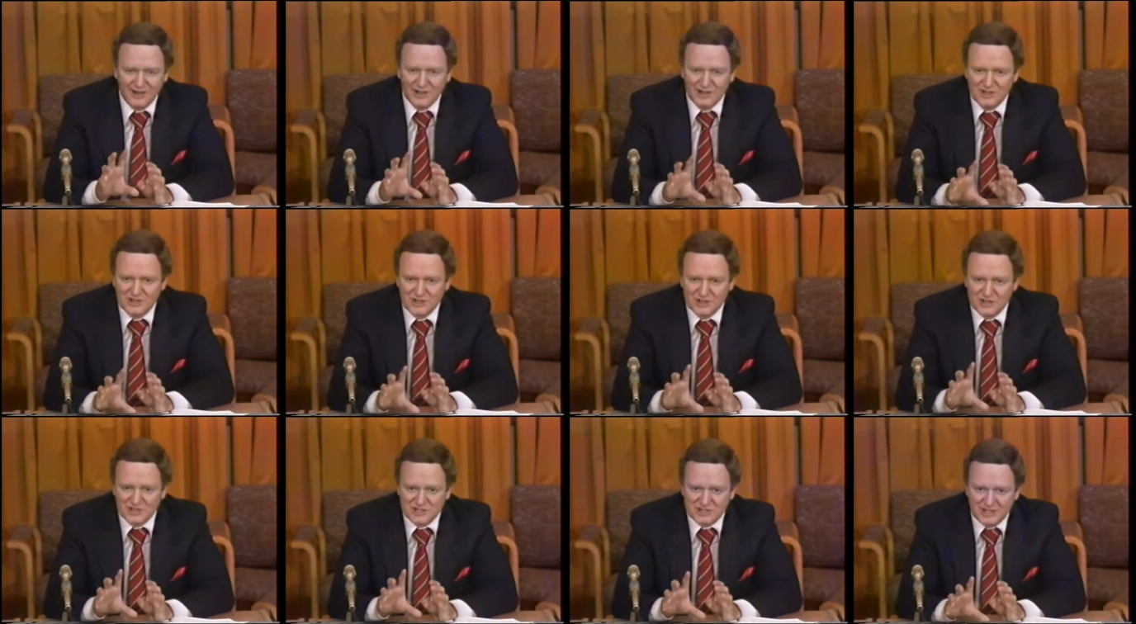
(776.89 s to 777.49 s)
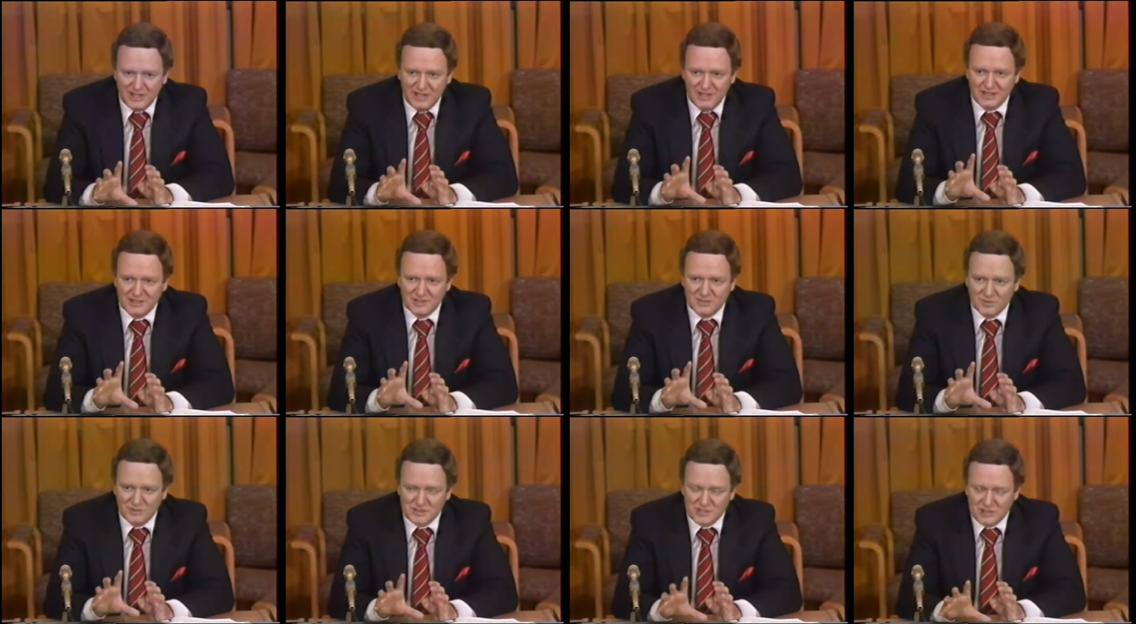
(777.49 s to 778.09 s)

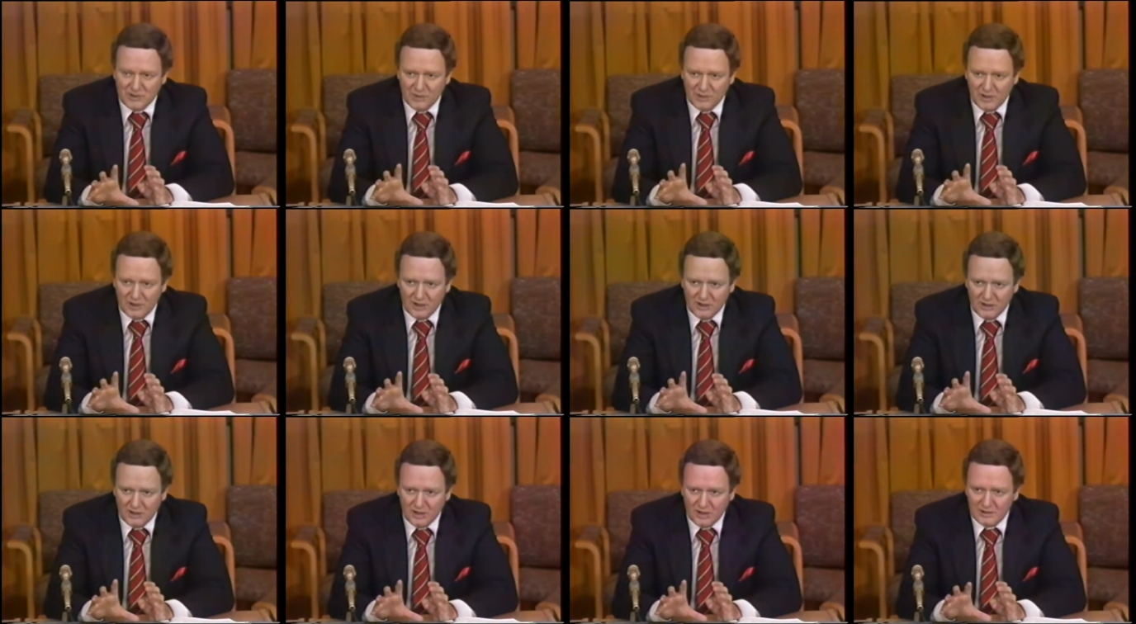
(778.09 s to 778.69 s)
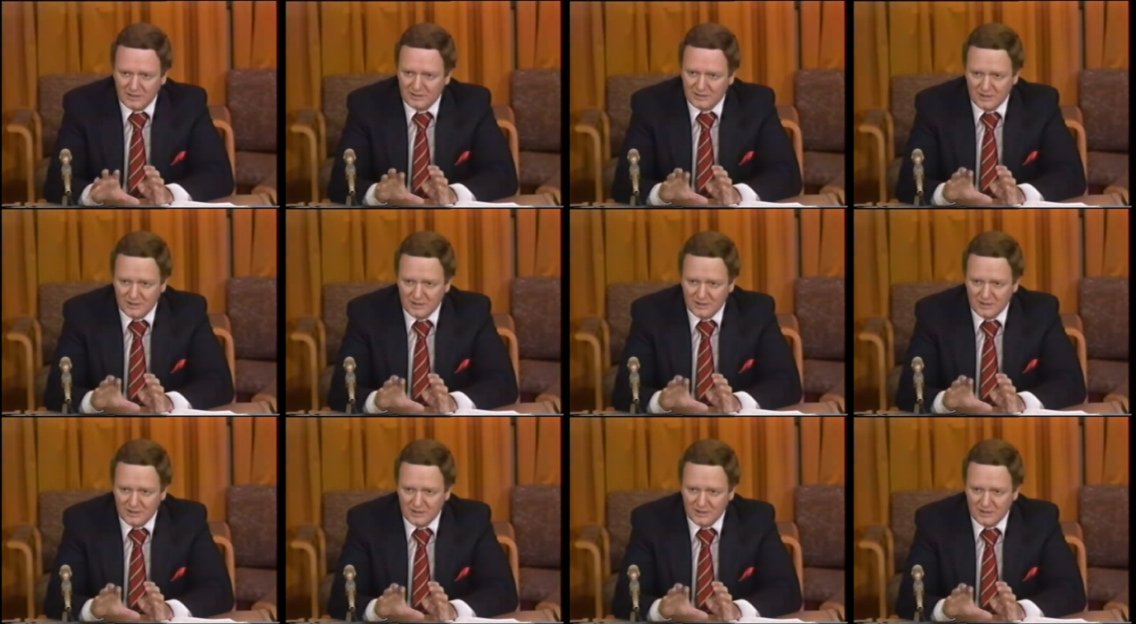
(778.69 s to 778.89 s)
understands what's going on.